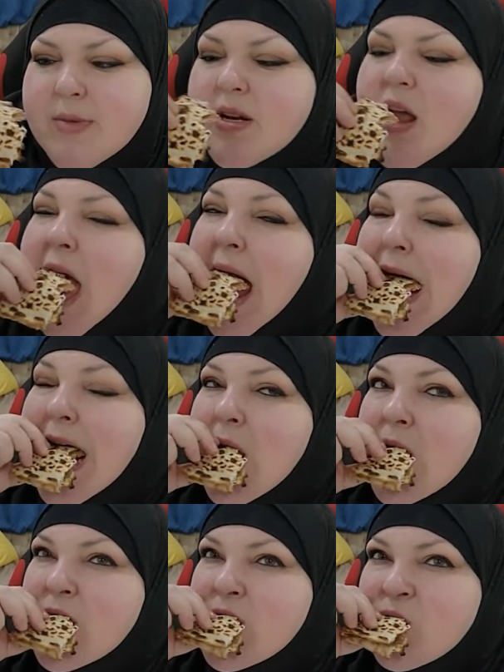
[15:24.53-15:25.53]
Probably
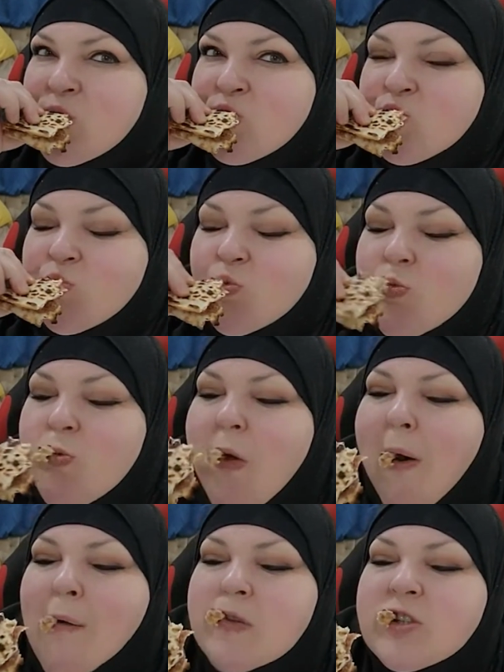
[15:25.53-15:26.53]
nutmeg. I'm thinking it's
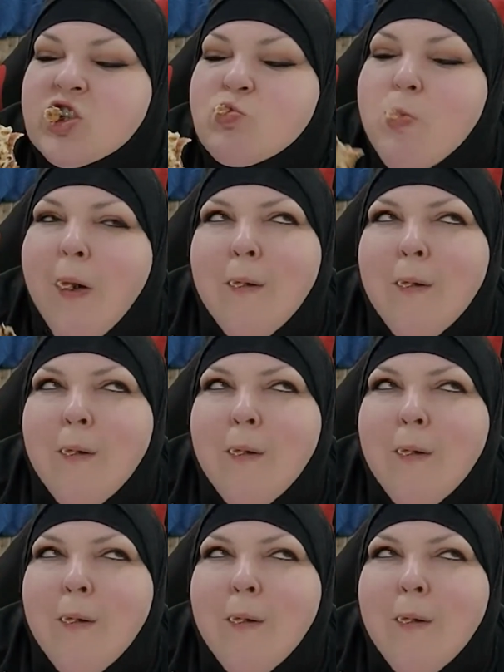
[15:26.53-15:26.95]
nutmeg.